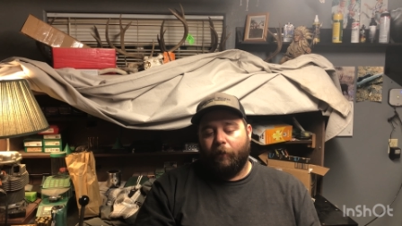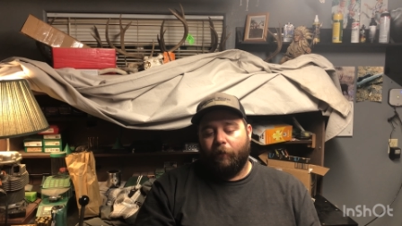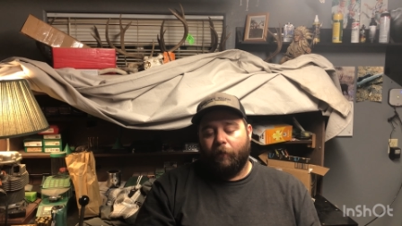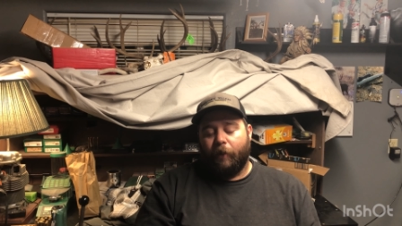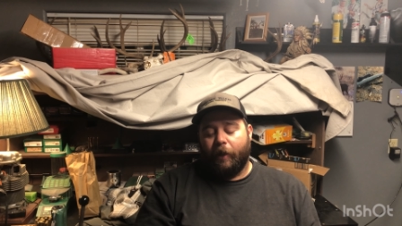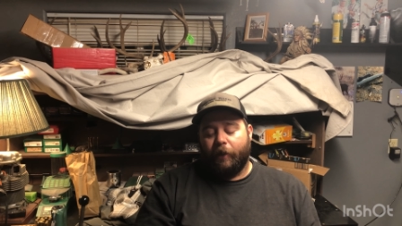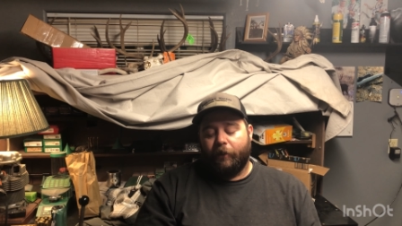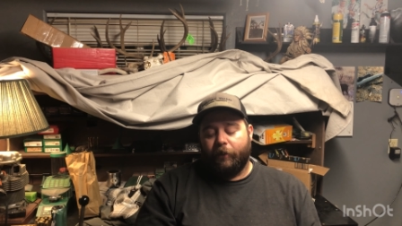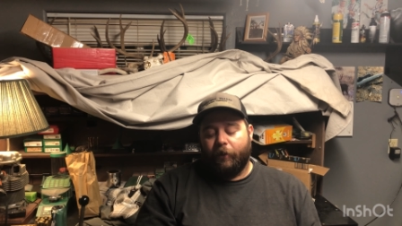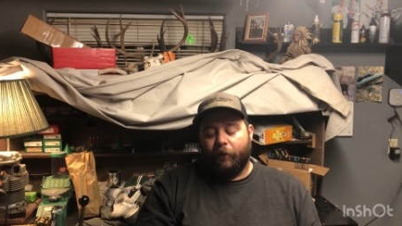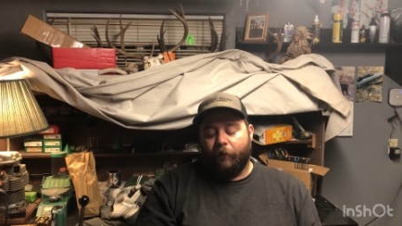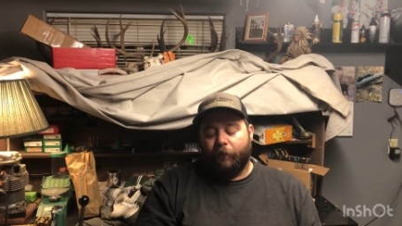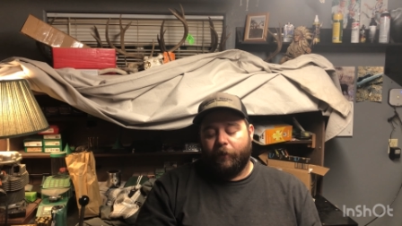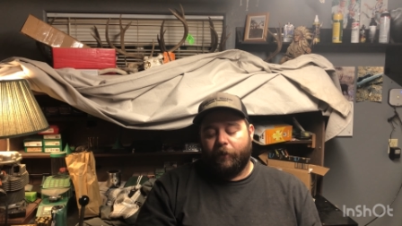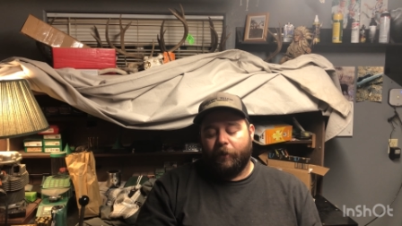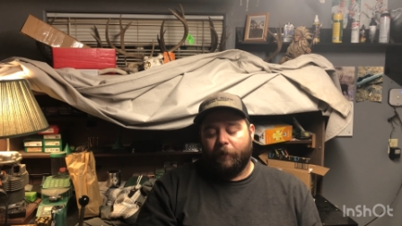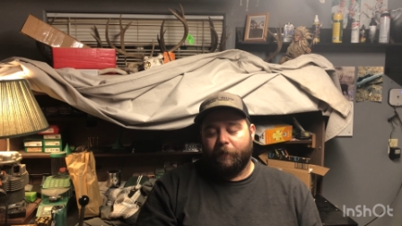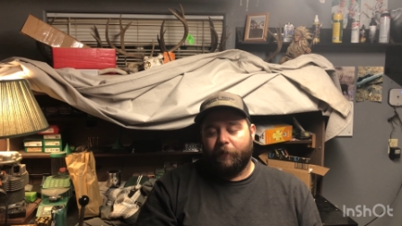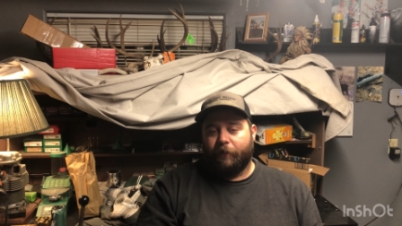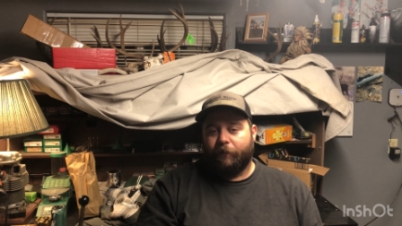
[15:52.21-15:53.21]
like to go in
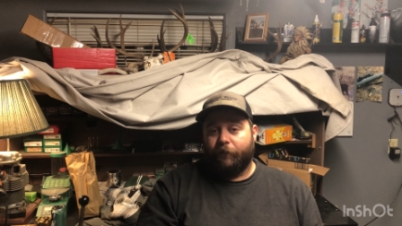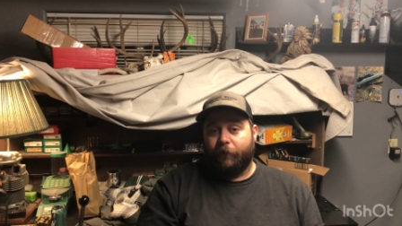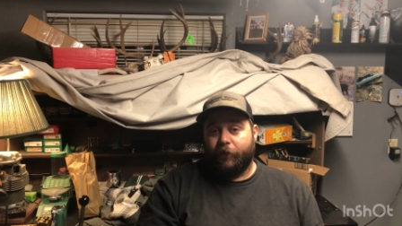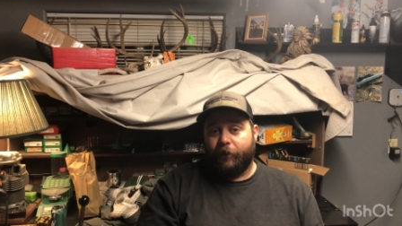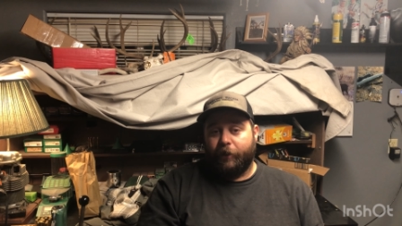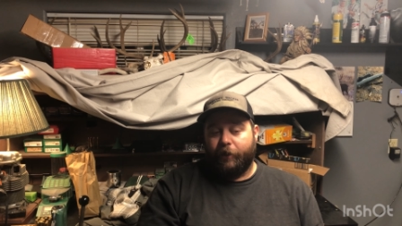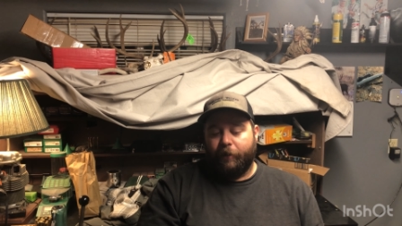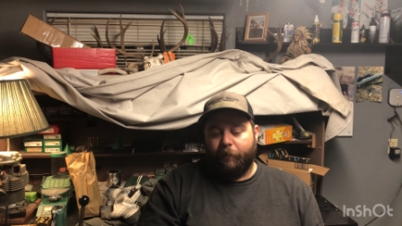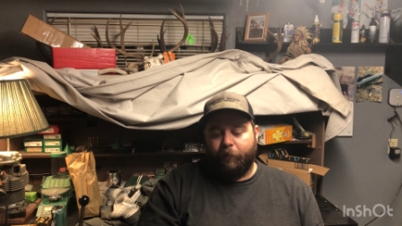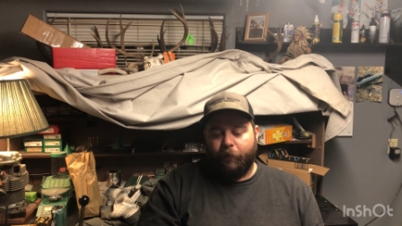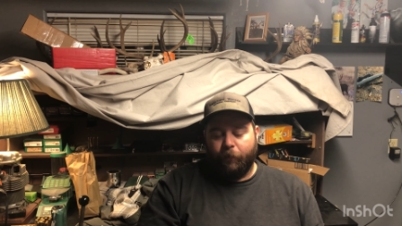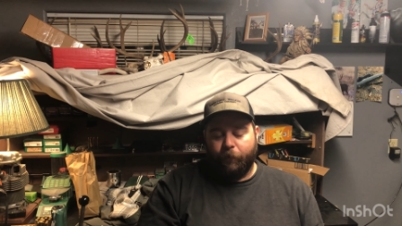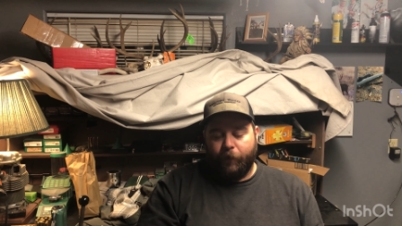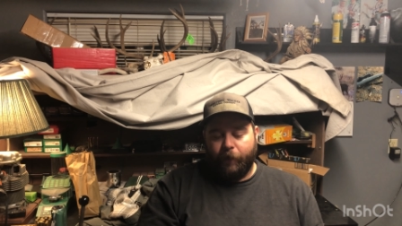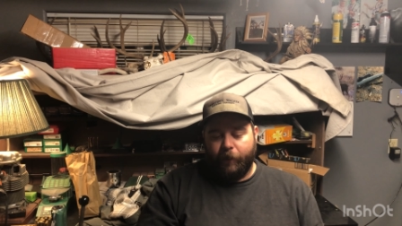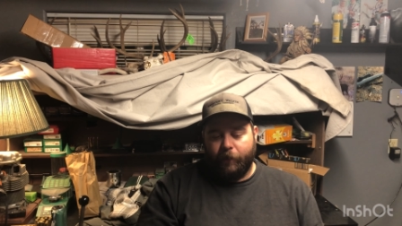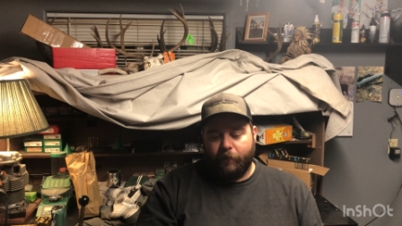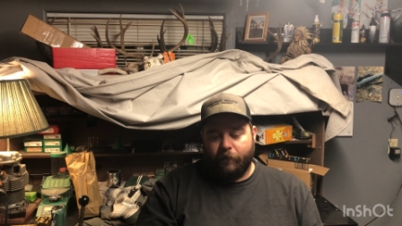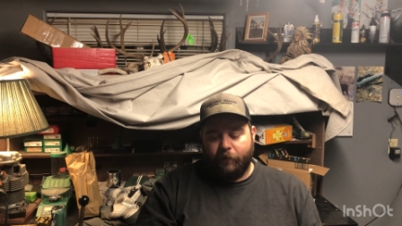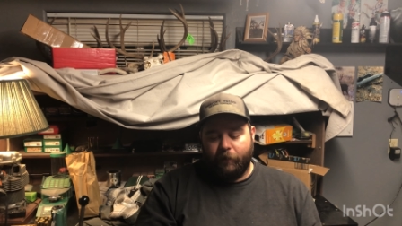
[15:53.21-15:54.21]
terms of Virginia periques?